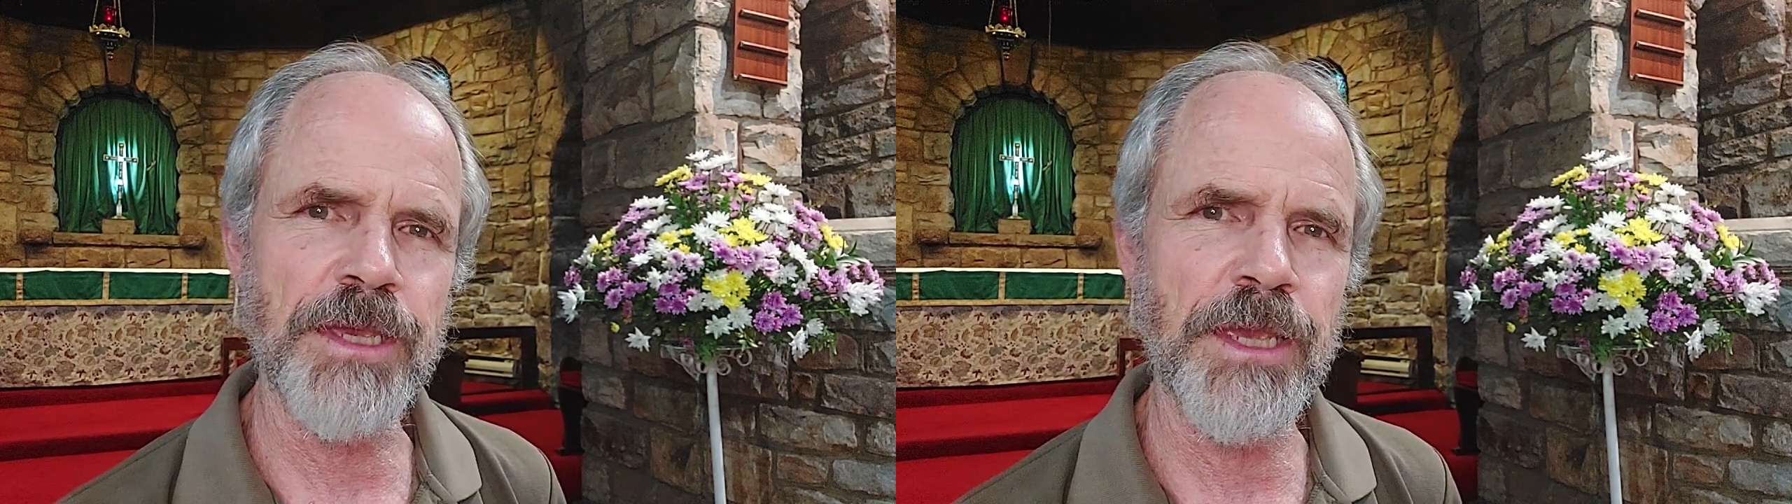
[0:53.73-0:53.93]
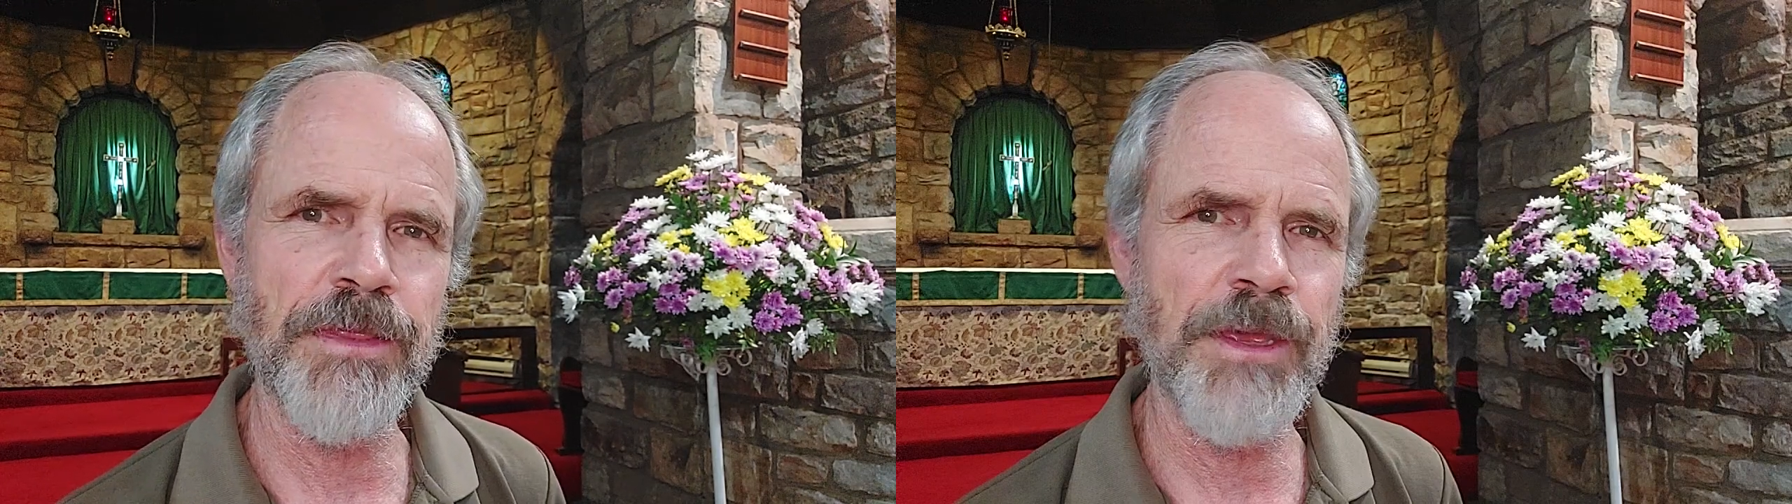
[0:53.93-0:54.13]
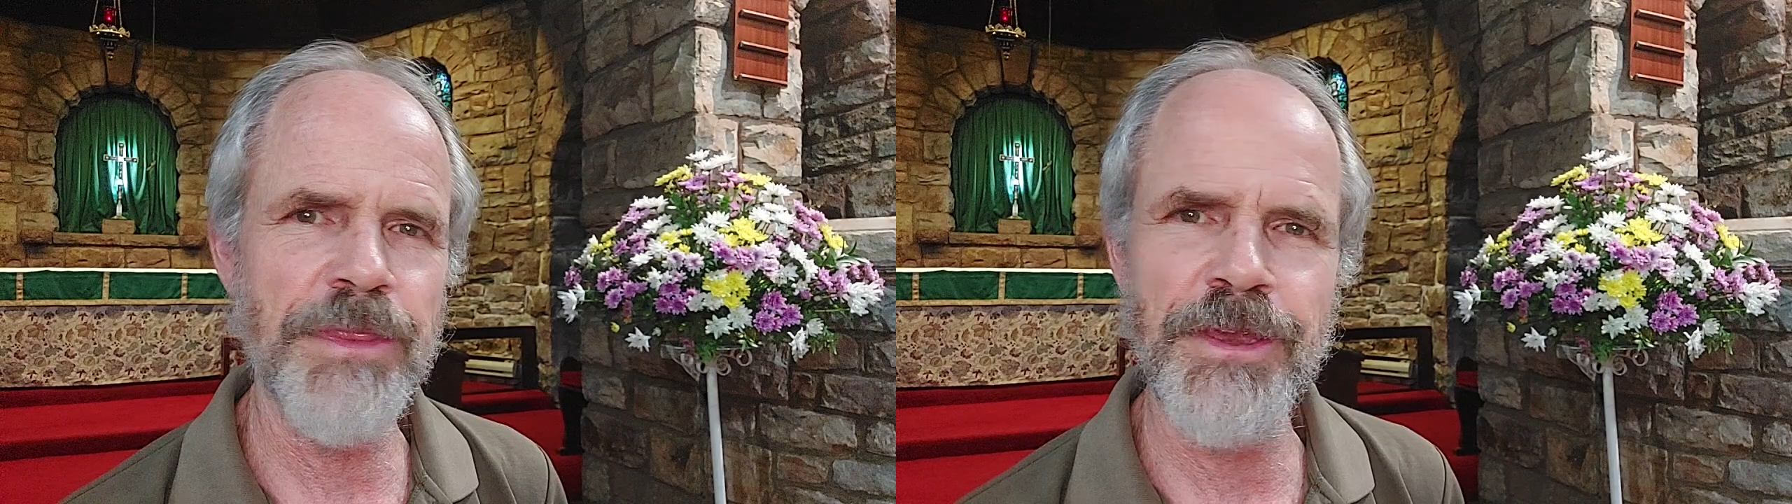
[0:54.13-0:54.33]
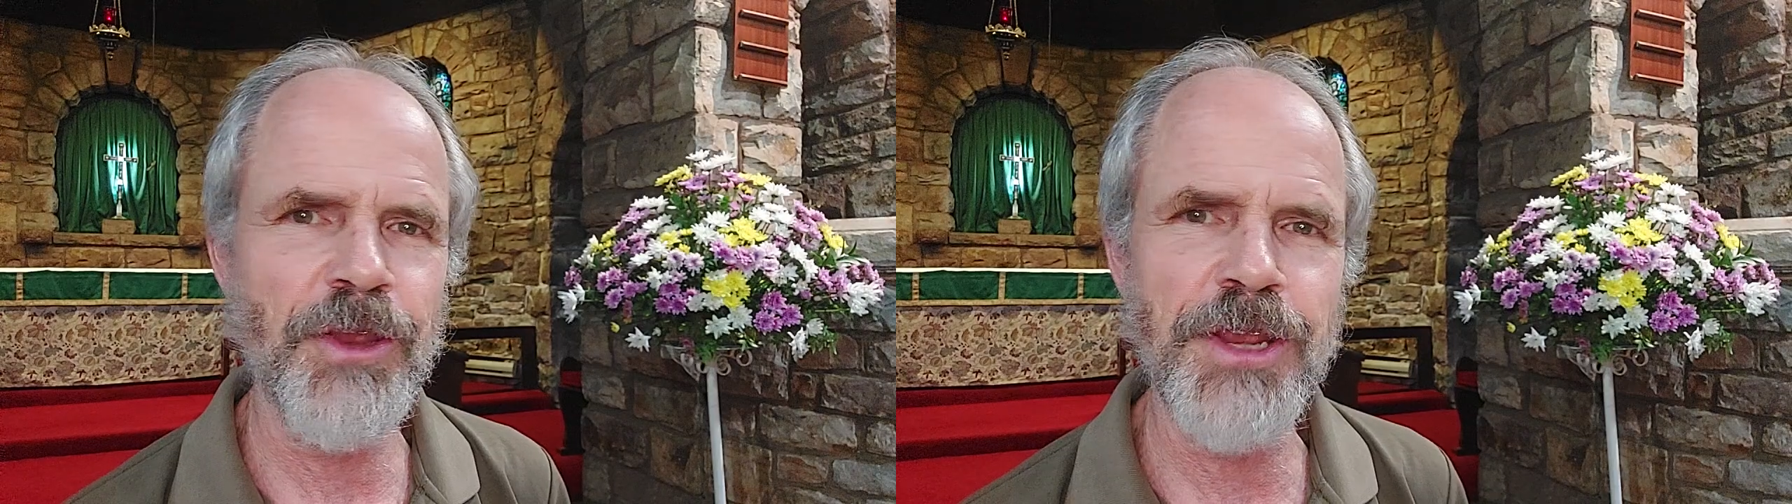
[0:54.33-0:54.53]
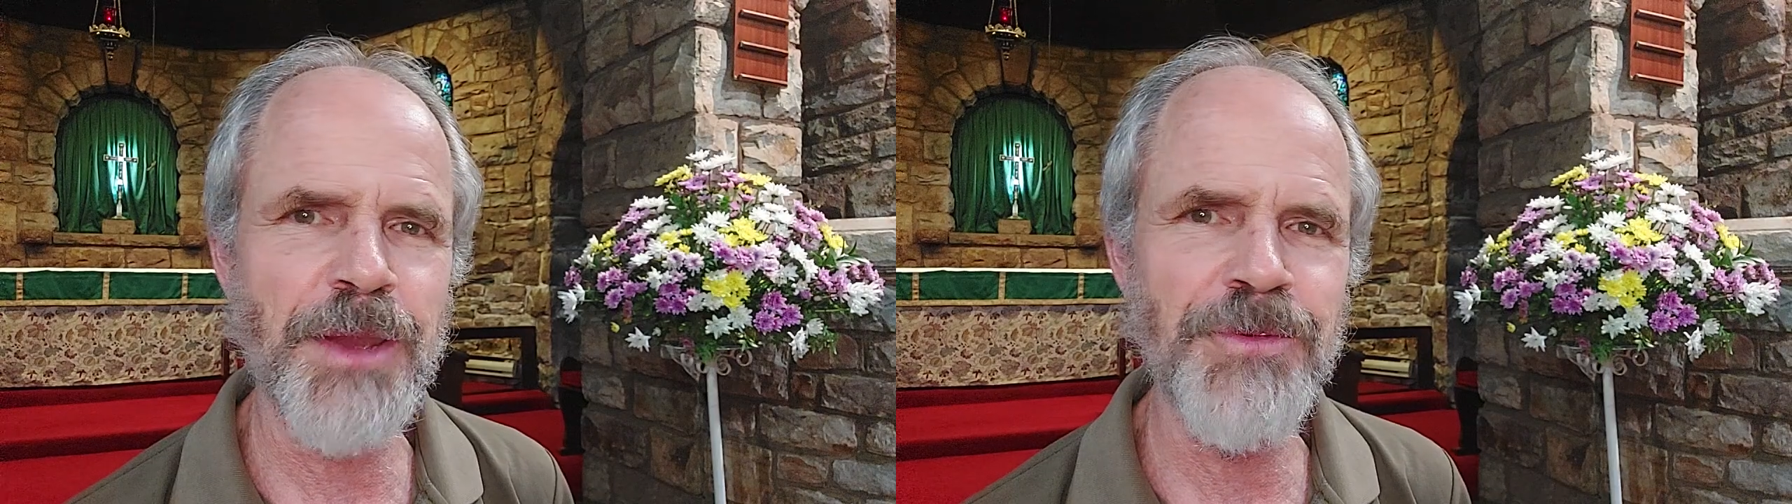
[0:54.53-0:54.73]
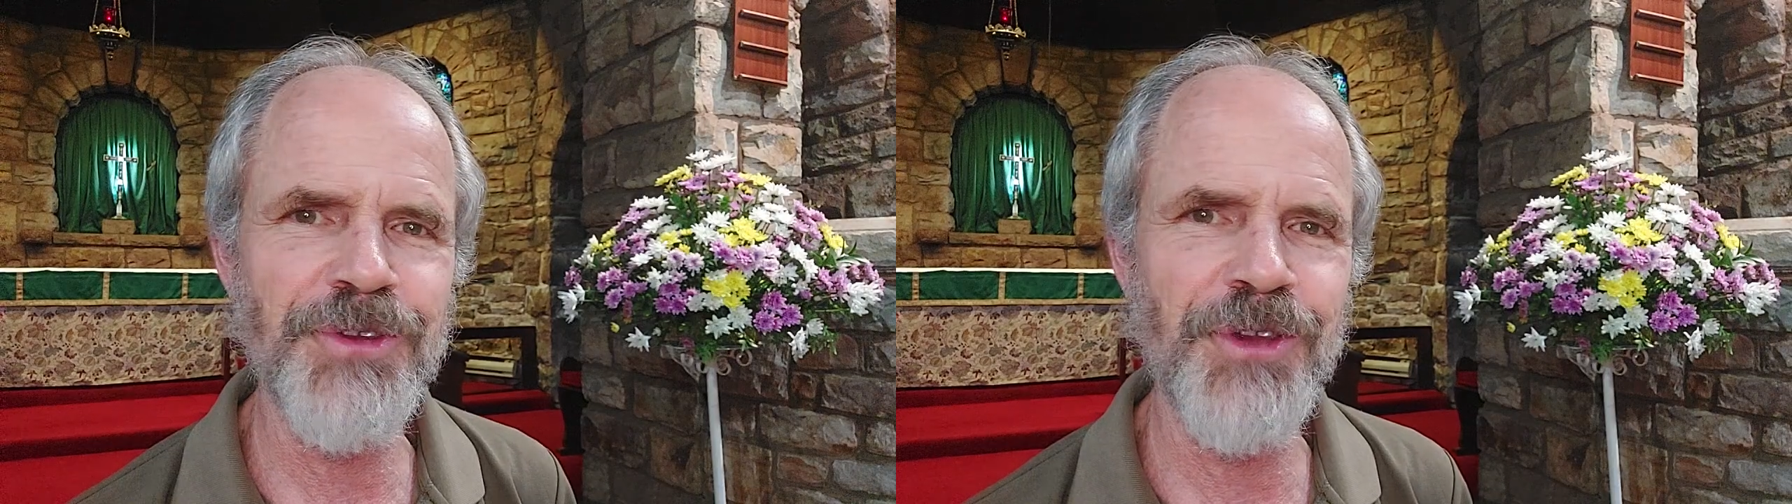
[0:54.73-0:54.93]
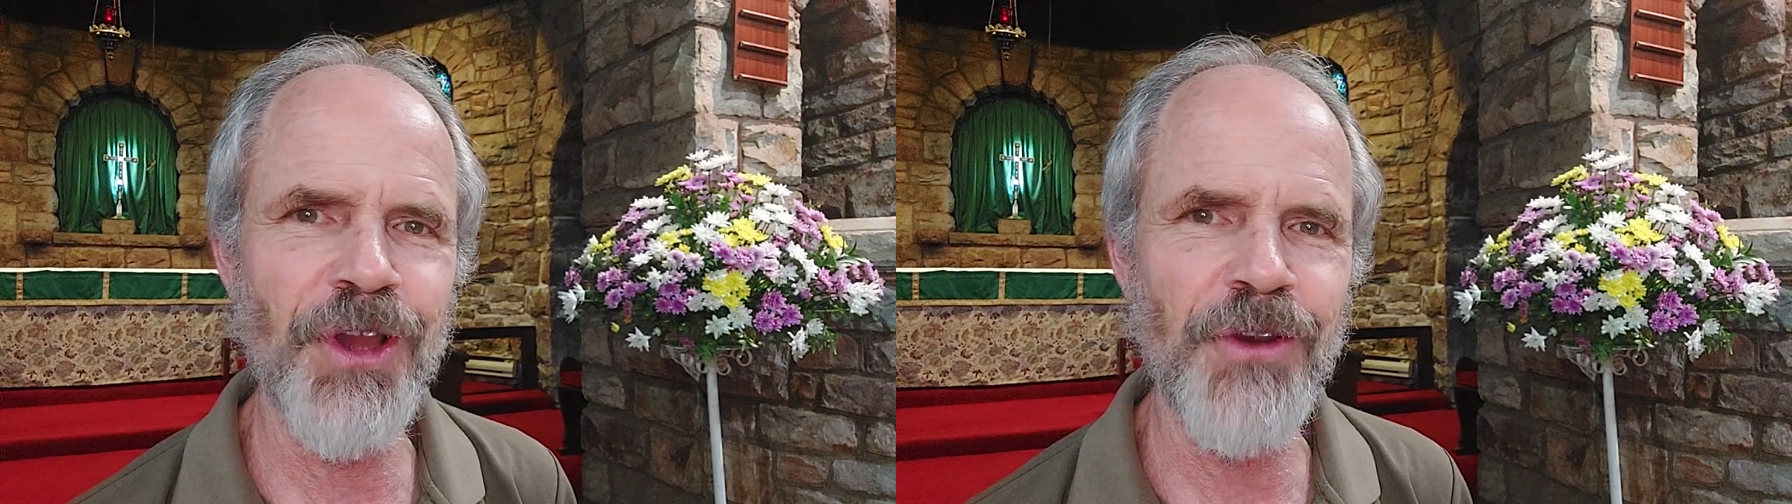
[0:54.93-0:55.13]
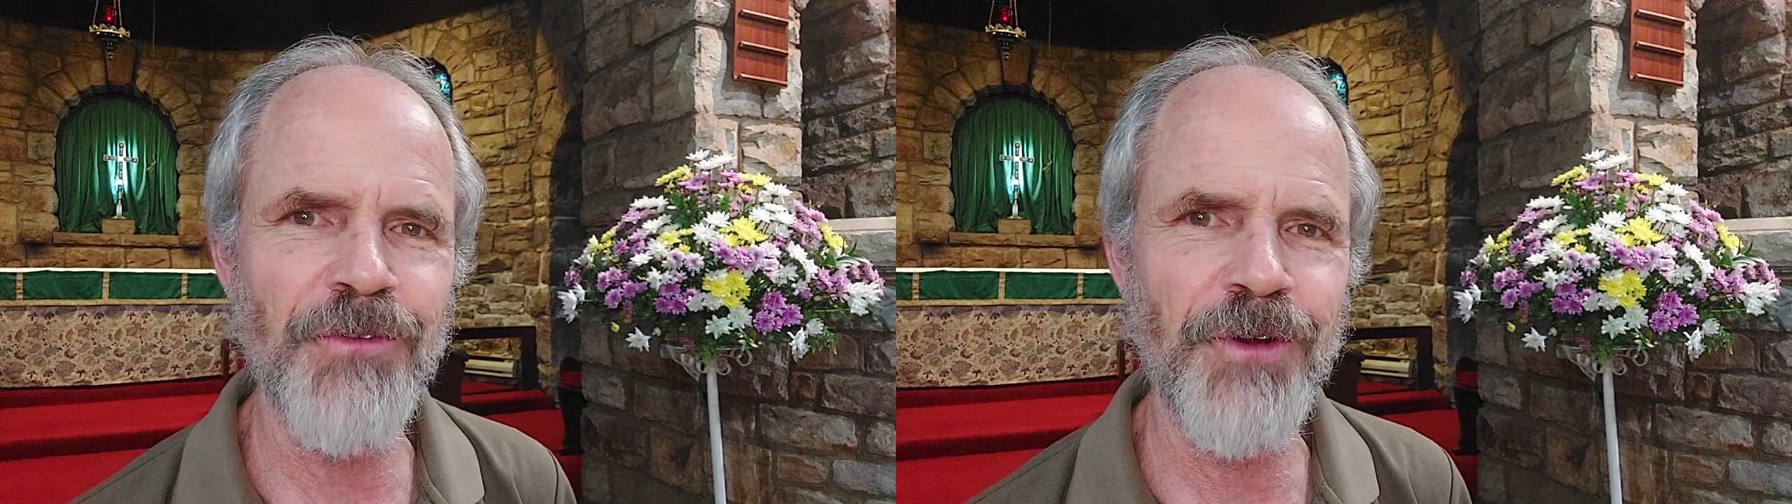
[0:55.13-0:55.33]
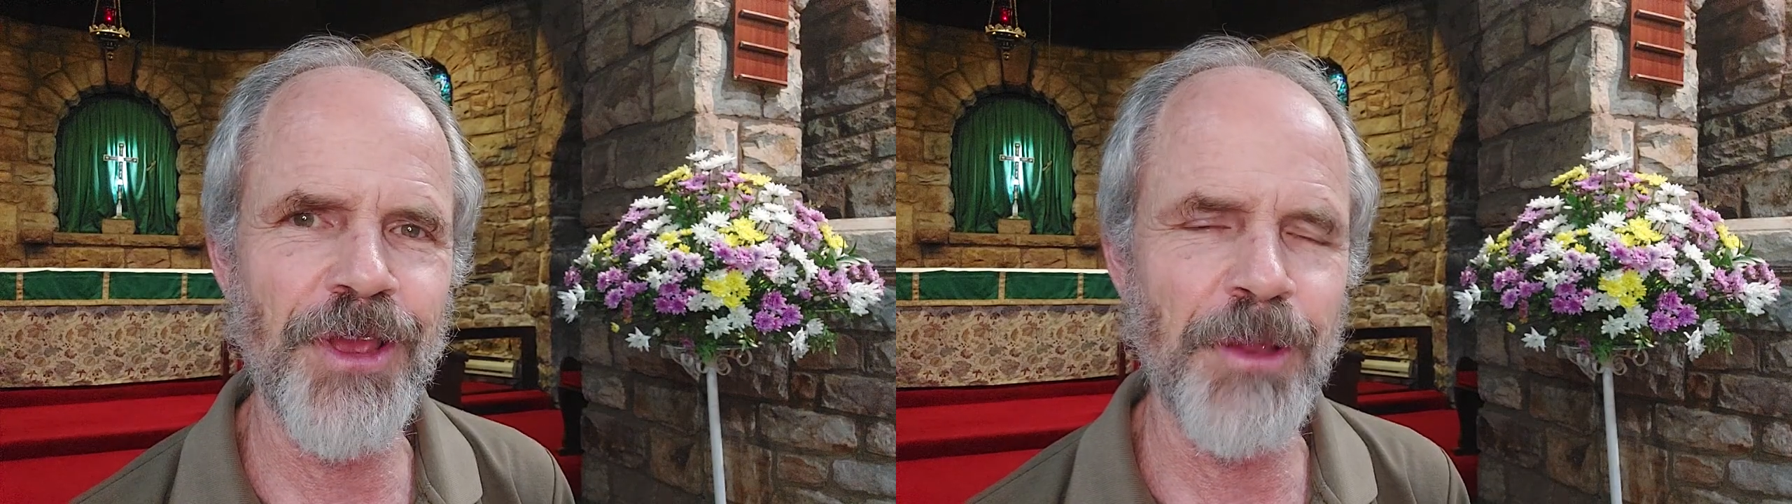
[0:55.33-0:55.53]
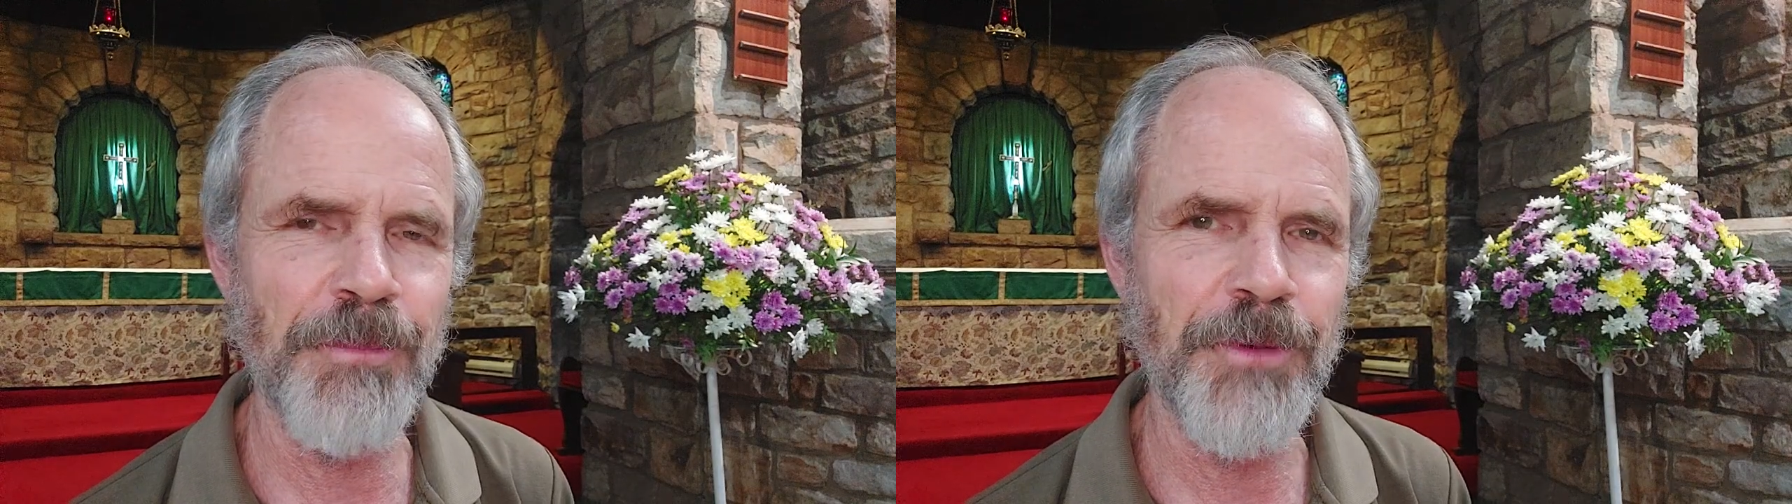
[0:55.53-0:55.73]
They, they, they don't come to God for
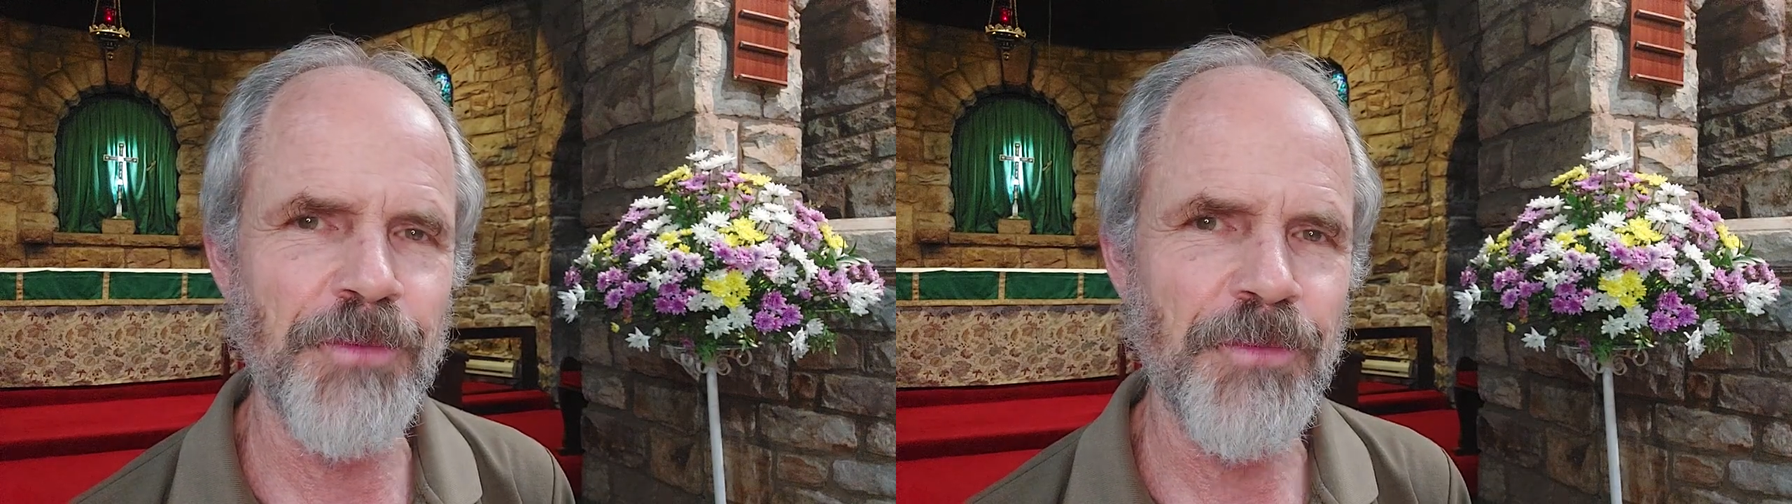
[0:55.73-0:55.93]
help.